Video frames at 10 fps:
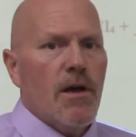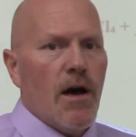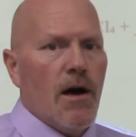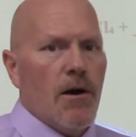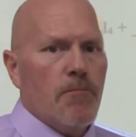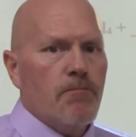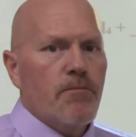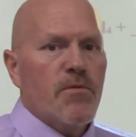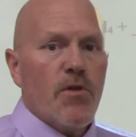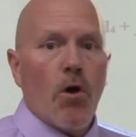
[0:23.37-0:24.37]

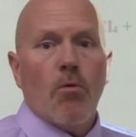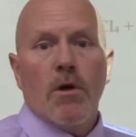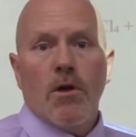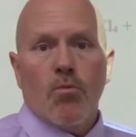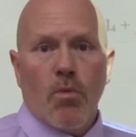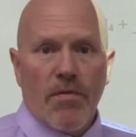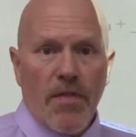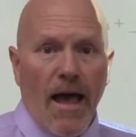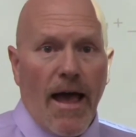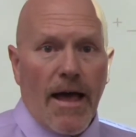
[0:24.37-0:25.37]
So with
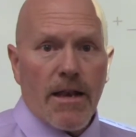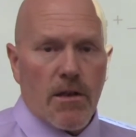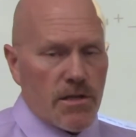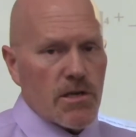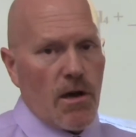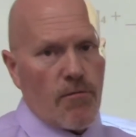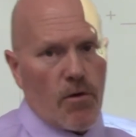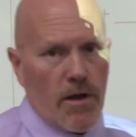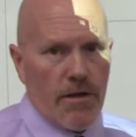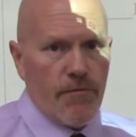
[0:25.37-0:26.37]
that, let's
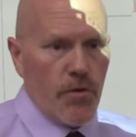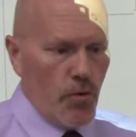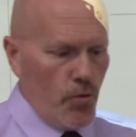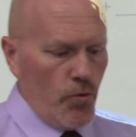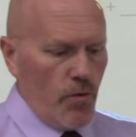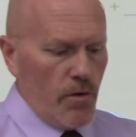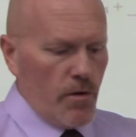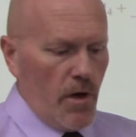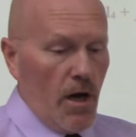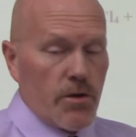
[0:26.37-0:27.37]
cover a few
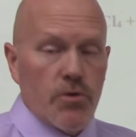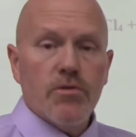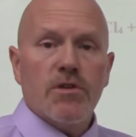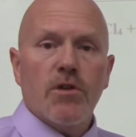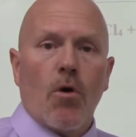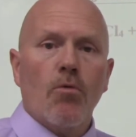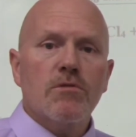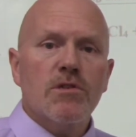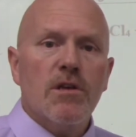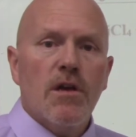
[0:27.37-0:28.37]
do's and don'ts